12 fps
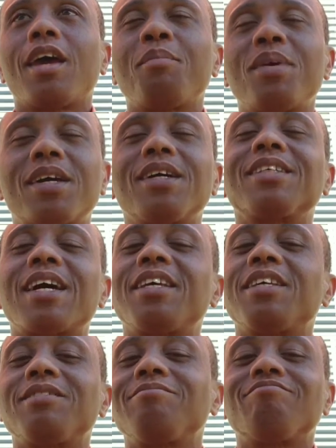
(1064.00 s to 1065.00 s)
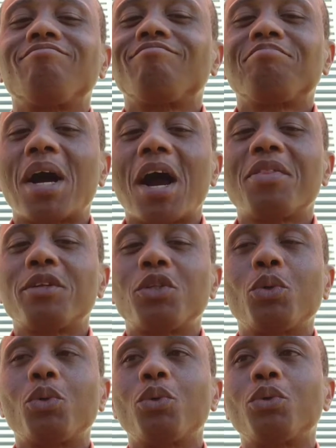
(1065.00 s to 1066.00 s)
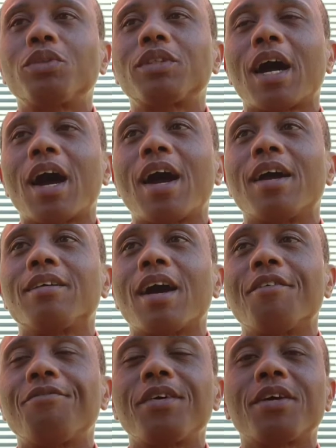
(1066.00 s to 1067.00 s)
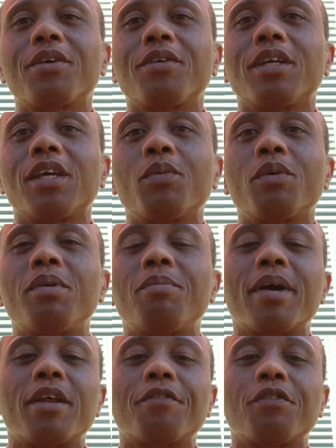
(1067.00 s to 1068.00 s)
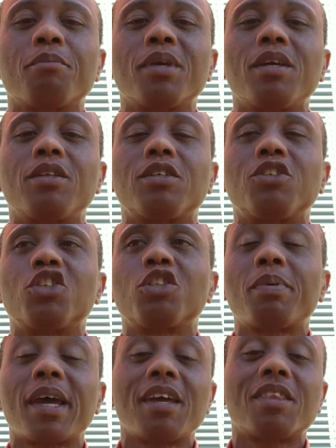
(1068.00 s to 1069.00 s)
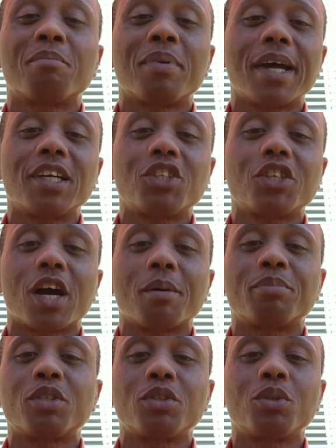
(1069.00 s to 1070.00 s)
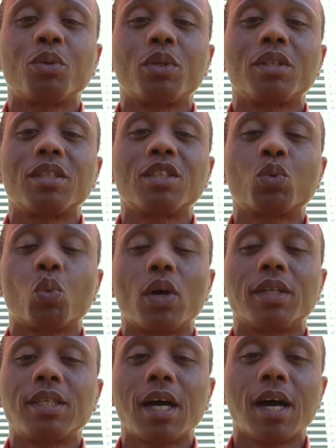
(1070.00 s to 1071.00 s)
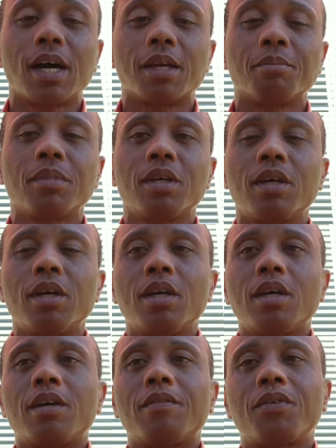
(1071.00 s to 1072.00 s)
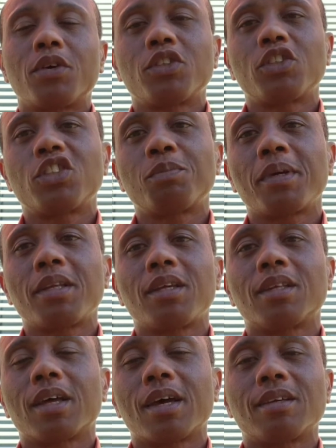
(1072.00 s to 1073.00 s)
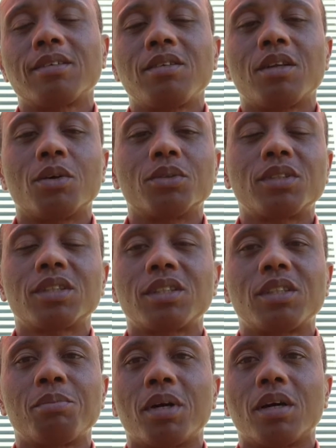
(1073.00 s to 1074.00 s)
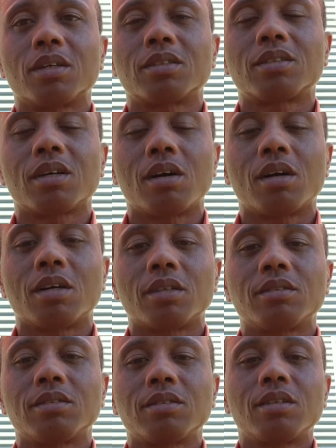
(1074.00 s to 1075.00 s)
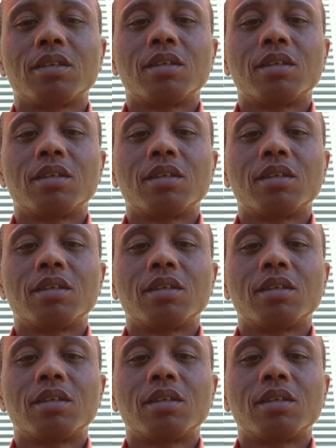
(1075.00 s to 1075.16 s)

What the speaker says: And because I didn't buy the tools, I figured it would be better for me to just pay the bike shop to do it this one time versus spending like, $60